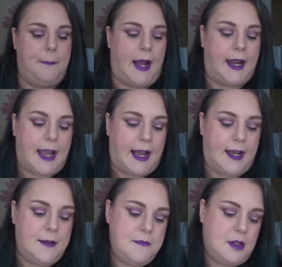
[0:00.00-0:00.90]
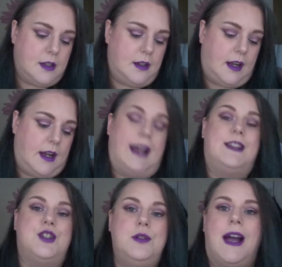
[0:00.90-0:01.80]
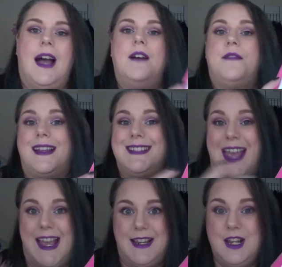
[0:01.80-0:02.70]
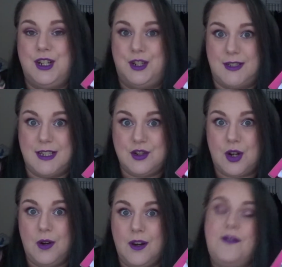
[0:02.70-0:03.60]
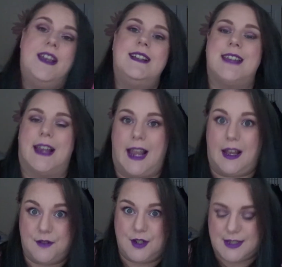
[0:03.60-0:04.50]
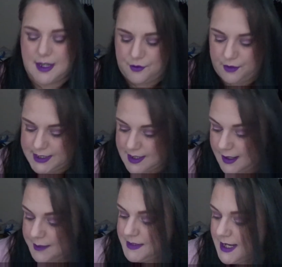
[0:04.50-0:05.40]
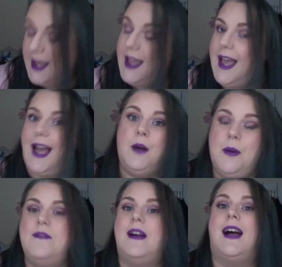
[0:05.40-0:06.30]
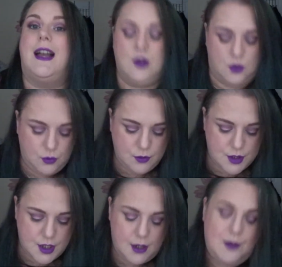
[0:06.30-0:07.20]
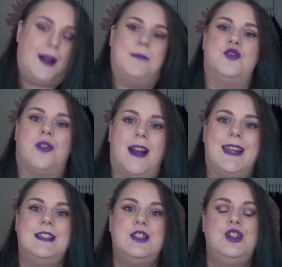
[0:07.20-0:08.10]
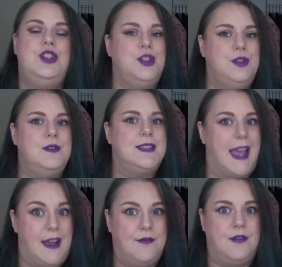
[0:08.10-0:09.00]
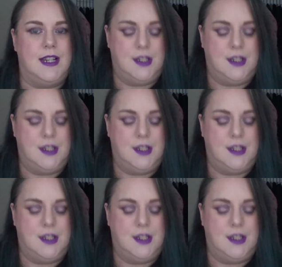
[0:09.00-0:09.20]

I am I do have a 10 usage goal of this and I have used it three times. However, I also am trying to use every